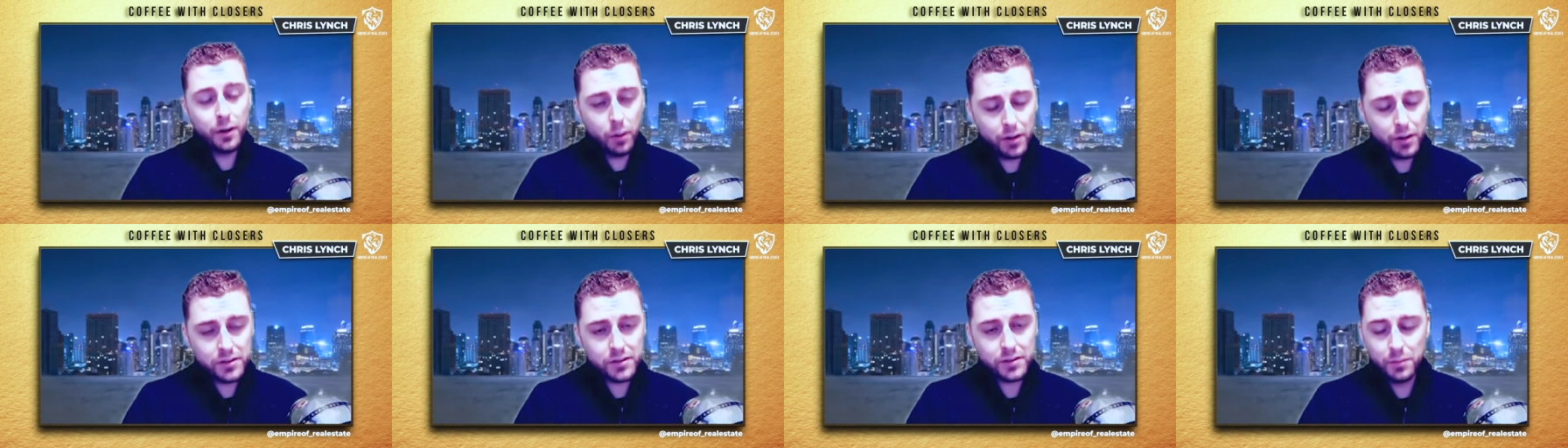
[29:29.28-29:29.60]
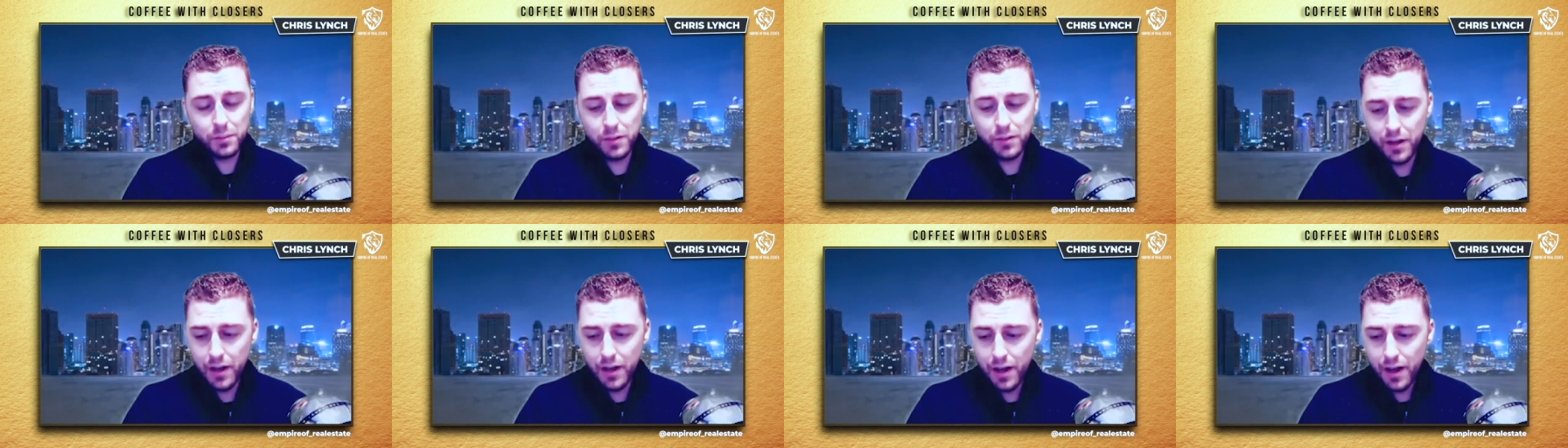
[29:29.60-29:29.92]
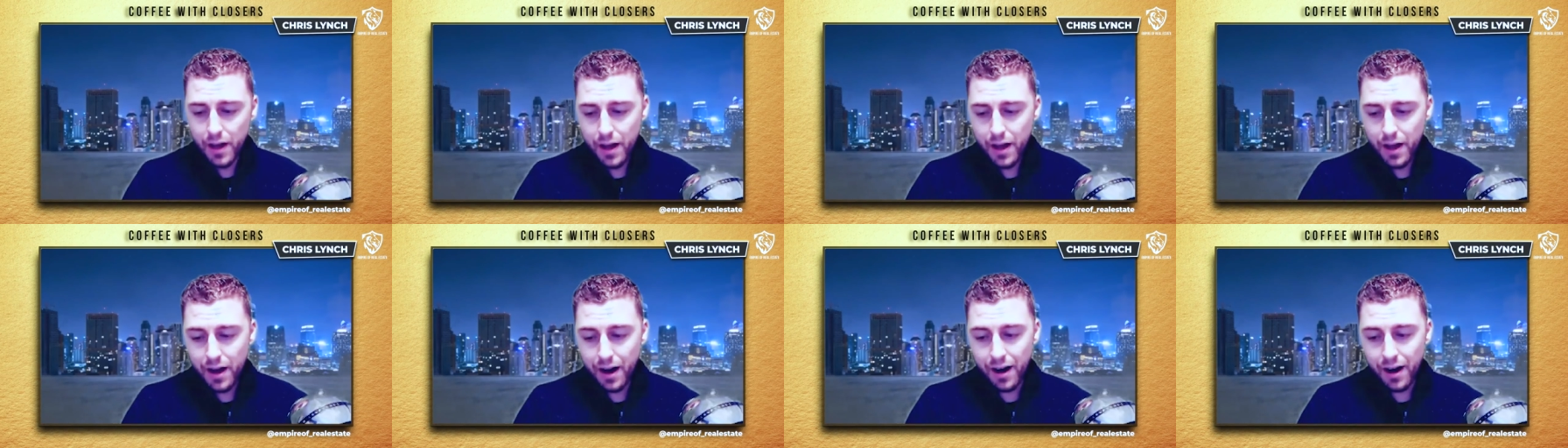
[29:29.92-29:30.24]
Awesome.
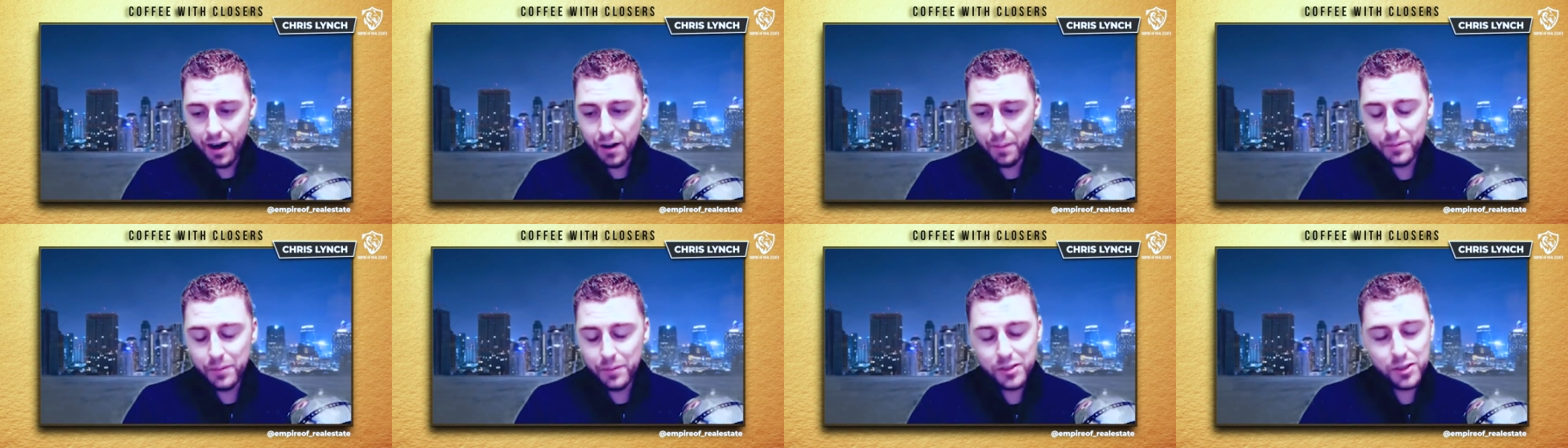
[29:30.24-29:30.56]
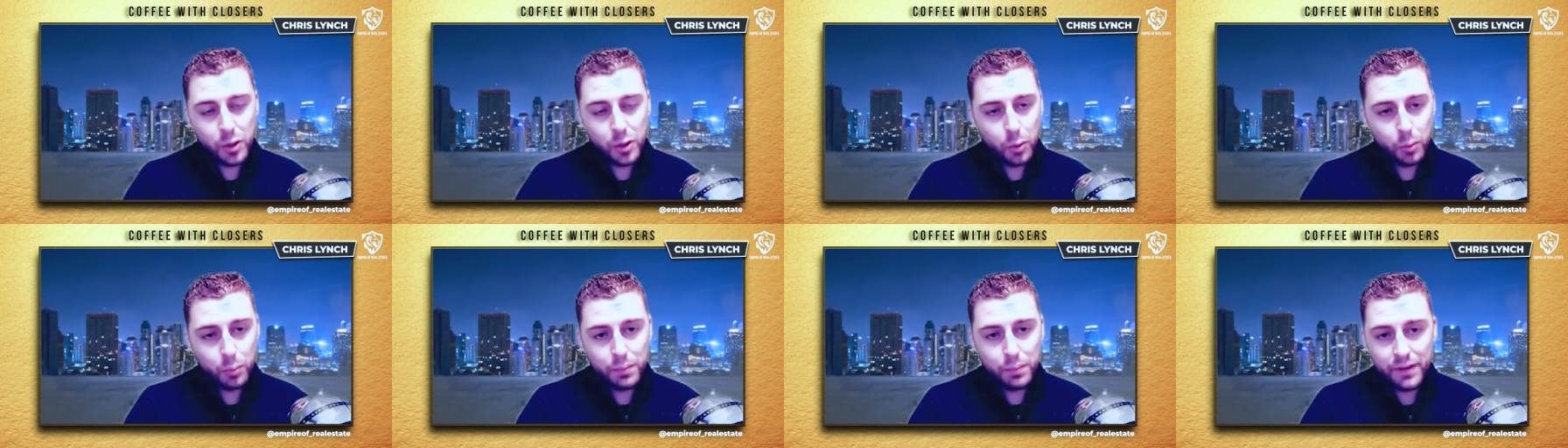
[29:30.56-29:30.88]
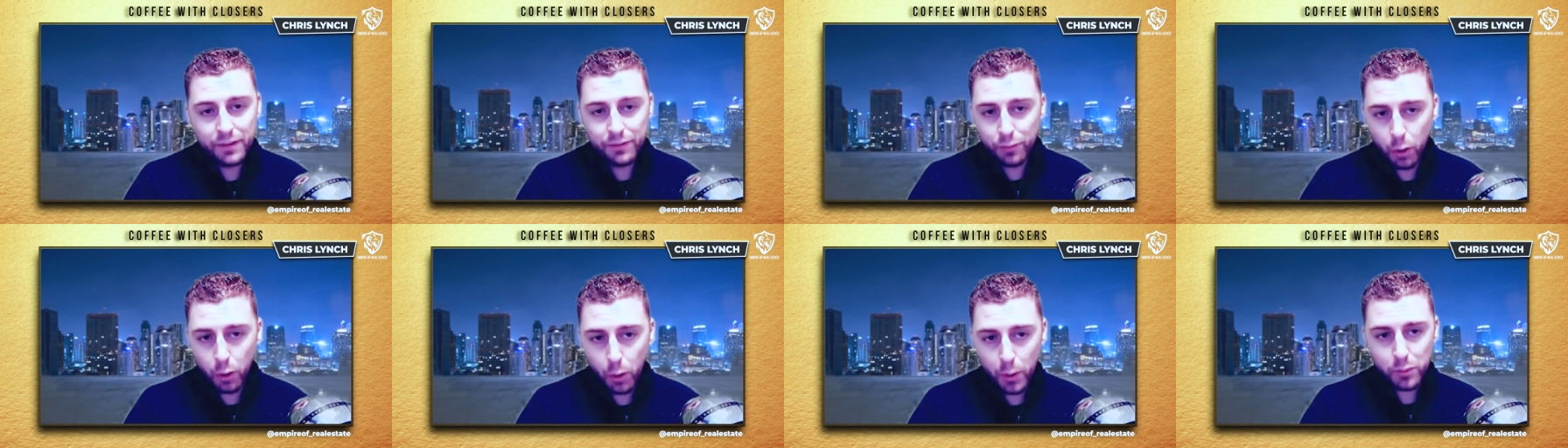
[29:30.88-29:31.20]
So
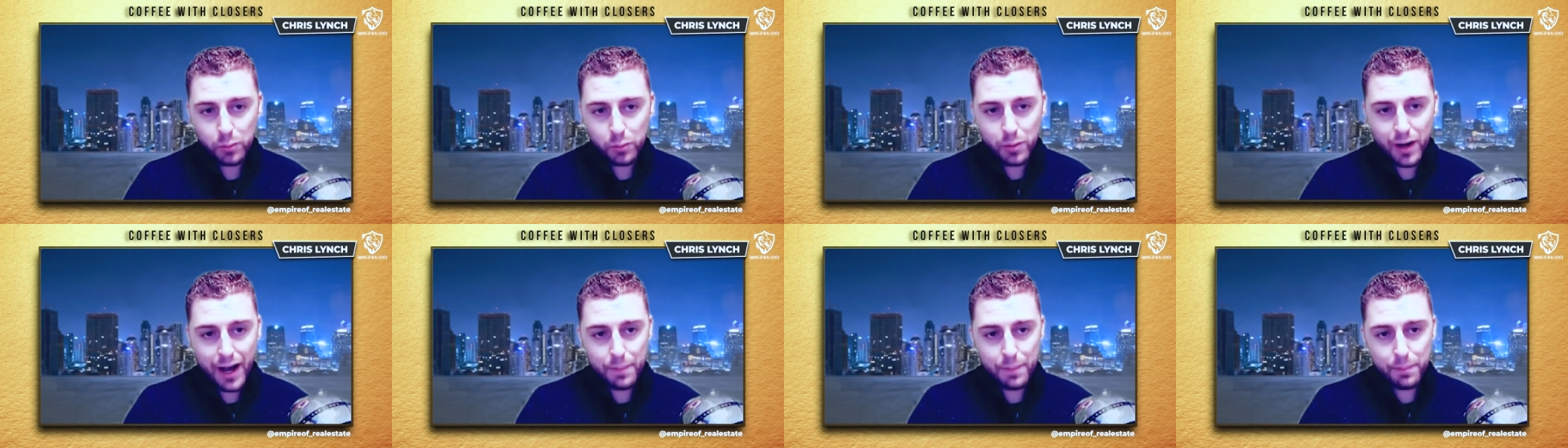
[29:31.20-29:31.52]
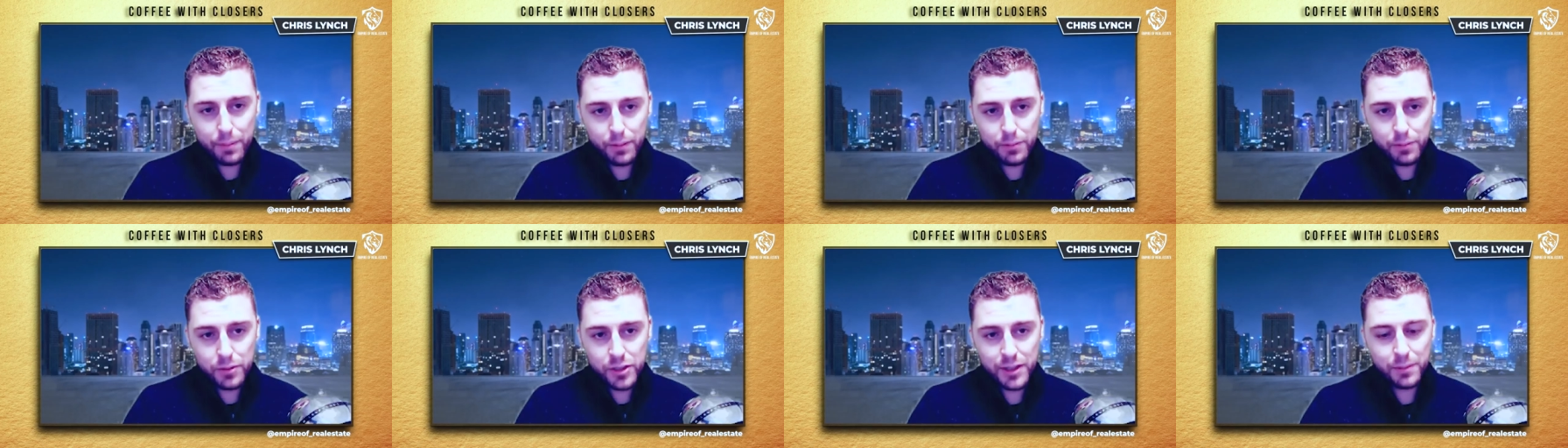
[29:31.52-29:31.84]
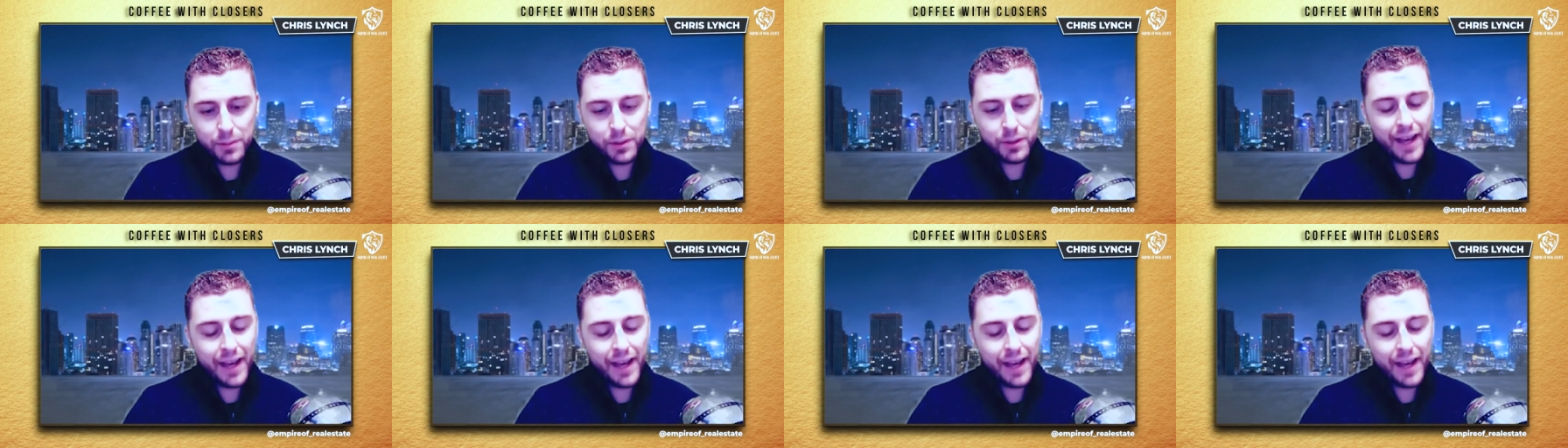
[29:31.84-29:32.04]
before we wrap up, Jimmy,